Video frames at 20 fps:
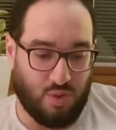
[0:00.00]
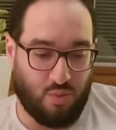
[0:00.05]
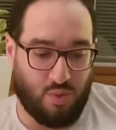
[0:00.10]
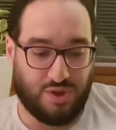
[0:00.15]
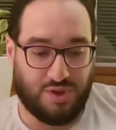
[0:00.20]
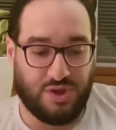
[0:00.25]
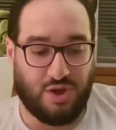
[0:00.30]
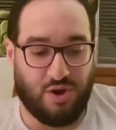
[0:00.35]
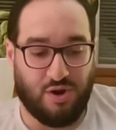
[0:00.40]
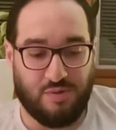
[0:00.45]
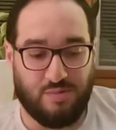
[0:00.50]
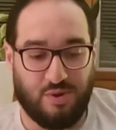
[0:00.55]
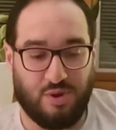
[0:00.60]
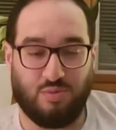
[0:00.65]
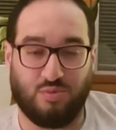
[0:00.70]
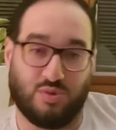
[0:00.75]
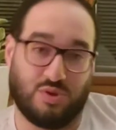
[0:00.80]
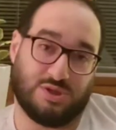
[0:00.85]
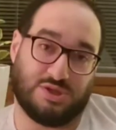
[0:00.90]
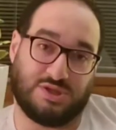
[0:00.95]
the
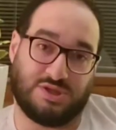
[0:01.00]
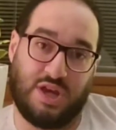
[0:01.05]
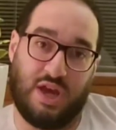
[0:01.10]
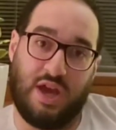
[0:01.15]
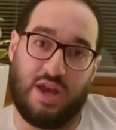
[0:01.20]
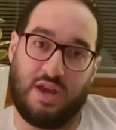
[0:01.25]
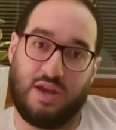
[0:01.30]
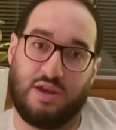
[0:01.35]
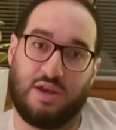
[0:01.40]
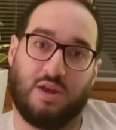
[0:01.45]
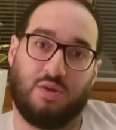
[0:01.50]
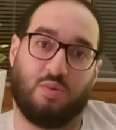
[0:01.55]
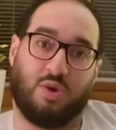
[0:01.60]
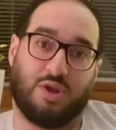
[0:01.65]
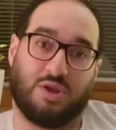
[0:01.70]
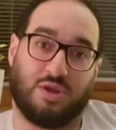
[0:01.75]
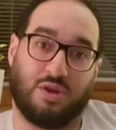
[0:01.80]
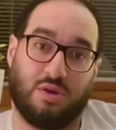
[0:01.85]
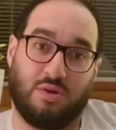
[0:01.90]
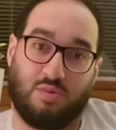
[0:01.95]
argument was saying, and
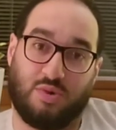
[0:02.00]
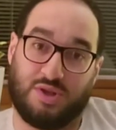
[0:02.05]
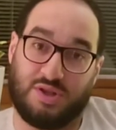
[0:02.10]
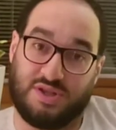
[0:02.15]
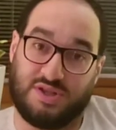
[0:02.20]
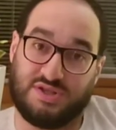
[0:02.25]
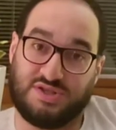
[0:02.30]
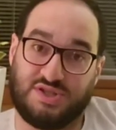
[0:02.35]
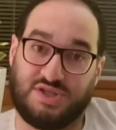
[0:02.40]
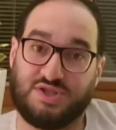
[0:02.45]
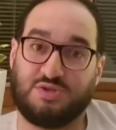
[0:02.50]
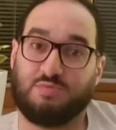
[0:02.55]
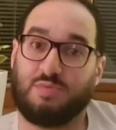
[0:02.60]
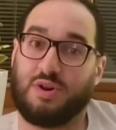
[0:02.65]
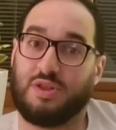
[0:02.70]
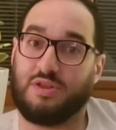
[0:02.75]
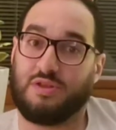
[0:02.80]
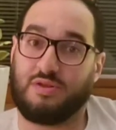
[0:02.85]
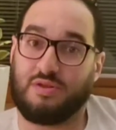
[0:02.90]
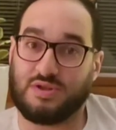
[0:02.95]
what the decision by
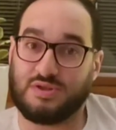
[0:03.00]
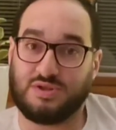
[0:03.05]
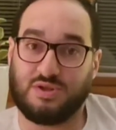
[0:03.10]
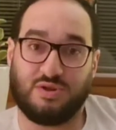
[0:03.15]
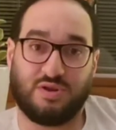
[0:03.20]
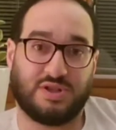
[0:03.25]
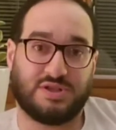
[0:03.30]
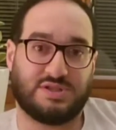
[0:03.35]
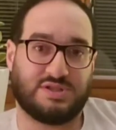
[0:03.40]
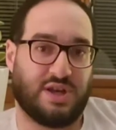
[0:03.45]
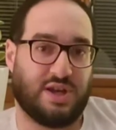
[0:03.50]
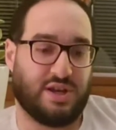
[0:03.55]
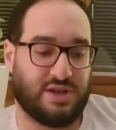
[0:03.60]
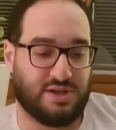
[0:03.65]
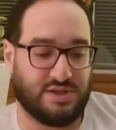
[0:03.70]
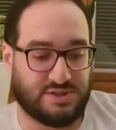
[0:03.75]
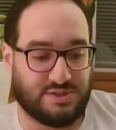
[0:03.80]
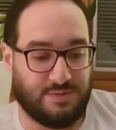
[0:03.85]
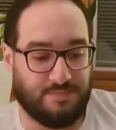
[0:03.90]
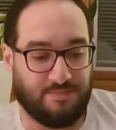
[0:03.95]
the Third Circuit said,
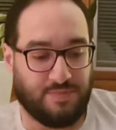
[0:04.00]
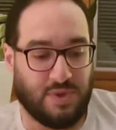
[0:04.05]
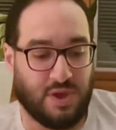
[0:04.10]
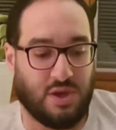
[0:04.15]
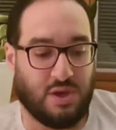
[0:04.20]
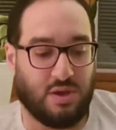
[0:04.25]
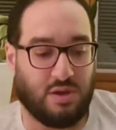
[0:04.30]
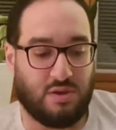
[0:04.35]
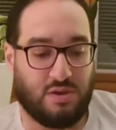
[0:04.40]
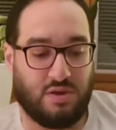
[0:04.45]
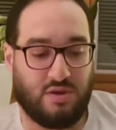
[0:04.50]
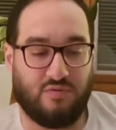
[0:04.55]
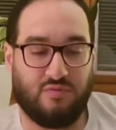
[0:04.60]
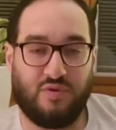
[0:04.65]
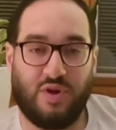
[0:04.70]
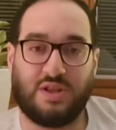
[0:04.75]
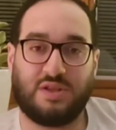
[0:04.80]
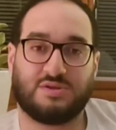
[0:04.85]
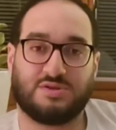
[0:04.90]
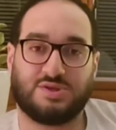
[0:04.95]
is the
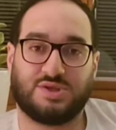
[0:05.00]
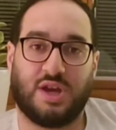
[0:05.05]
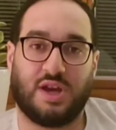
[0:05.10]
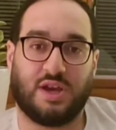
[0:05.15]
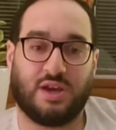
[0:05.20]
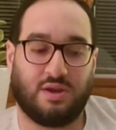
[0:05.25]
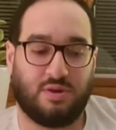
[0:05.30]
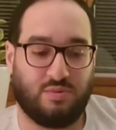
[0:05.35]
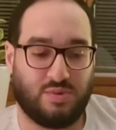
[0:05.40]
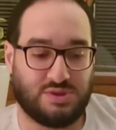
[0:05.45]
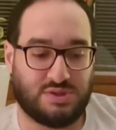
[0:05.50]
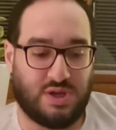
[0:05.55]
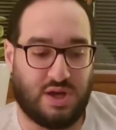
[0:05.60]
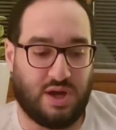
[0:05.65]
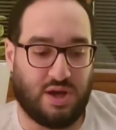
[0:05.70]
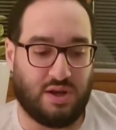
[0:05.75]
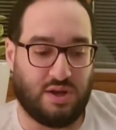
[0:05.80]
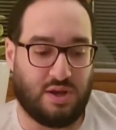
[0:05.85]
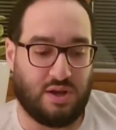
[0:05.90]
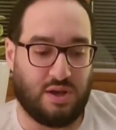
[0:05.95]
rental jacket was
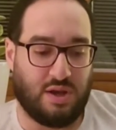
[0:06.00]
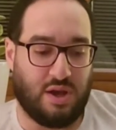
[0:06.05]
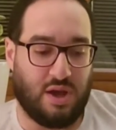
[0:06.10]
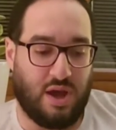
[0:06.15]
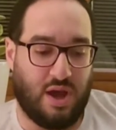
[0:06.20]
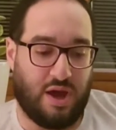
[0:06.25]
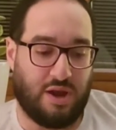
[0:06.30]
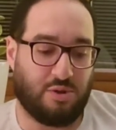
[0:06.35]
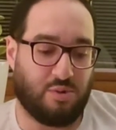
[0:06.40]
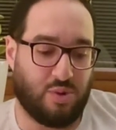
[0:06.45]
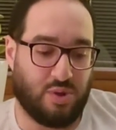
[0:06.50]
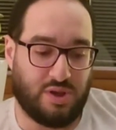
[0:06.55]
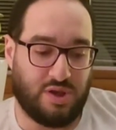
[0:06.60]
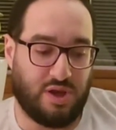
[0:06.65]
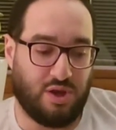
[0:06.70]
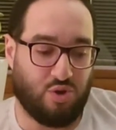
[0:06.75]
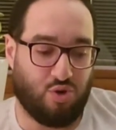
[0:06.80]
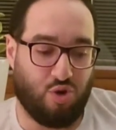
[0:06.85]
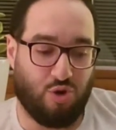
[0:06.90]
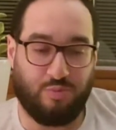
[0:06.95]
not adequately
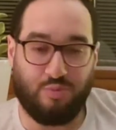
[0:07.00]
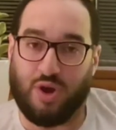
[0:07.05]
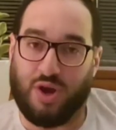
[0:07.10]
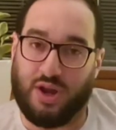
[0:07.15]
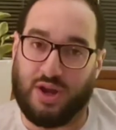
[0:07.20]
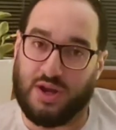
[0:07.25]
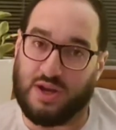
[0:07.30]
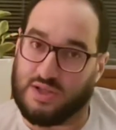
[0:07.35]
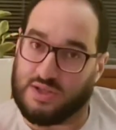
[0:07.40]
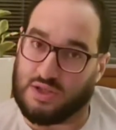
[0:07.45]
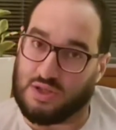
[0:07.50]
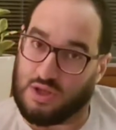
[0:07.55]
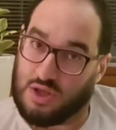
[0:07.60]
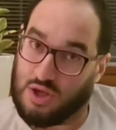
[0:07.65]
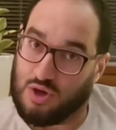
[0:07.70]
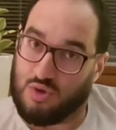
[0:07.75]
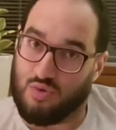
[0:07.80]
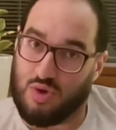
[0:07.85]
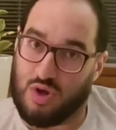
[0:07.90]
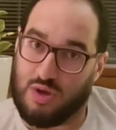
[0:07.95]
incorporated into the
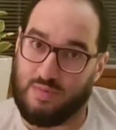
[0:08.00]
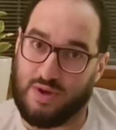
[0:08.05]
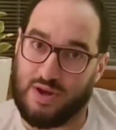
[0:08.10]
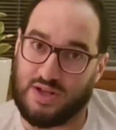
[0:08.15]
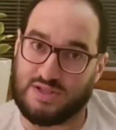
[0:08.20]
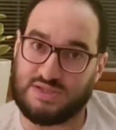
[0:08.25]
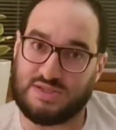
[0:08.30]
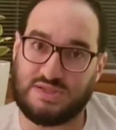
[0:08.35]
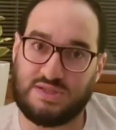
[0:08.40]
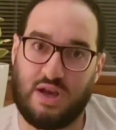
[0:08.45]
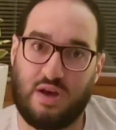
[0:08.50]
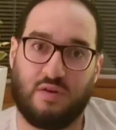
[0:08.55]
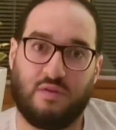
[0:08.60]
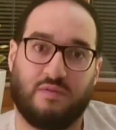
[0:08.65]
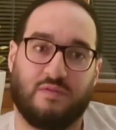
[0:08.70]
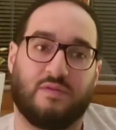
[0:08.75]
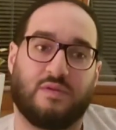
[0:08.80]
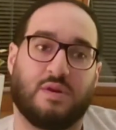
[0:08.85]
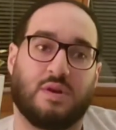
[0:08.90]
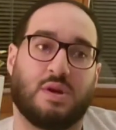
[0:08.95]
agreement itself.
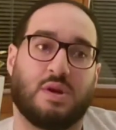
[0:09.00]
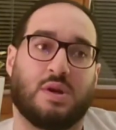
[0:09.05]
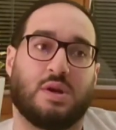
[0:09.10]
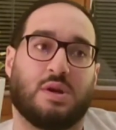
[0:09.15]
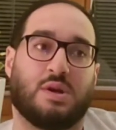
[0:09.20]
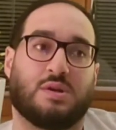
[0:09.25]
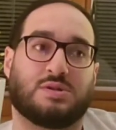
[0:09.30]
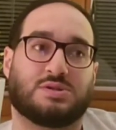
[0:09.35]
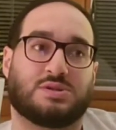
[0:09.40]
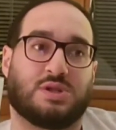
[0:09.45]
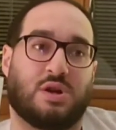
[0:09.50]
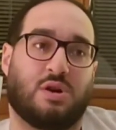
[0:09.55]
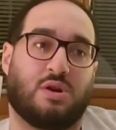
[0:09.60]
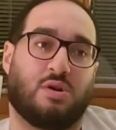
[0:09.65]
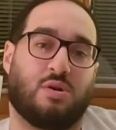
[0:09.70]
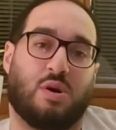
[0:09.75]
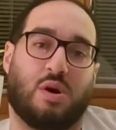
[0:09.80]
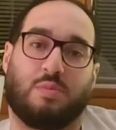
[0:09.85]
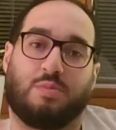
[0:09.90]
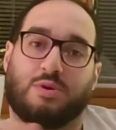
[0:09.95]

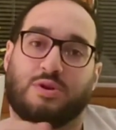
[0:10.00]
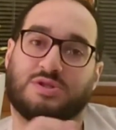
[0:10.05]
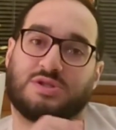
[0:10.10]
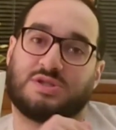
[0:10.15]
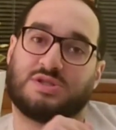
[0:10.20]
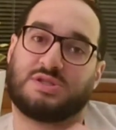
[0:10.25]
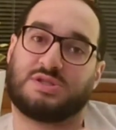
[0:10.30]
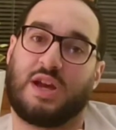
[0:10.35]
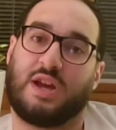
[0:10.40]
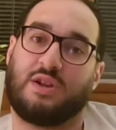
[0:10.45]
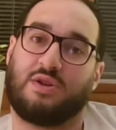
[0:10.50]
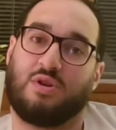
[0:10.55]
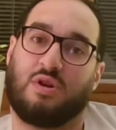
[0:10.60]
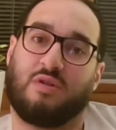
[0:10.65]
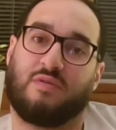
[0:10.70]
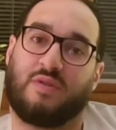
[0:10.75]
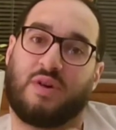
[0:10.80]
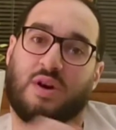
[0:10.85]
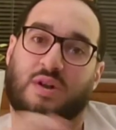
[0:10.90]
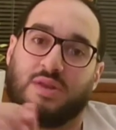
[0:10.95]
So a person signed
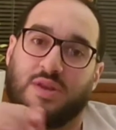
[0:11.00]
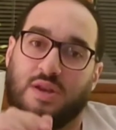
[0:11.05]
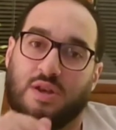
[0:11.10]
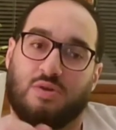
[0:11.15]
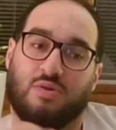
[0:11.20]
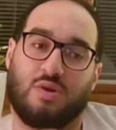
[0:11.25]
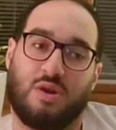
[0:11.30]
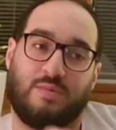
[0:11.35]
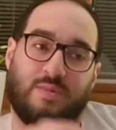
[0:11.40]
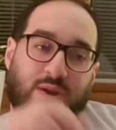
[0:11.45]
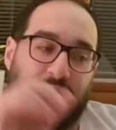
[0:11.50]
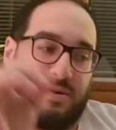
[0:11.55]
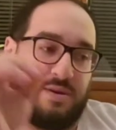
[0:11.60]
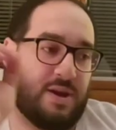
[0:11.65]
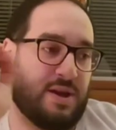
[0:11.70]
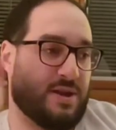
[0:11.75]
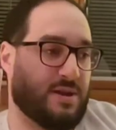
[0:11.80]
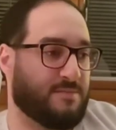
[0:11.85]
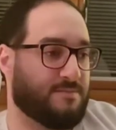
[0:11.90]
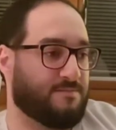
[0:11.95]
off on the agreement,
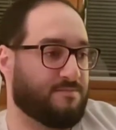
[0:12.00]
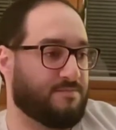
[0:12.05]
and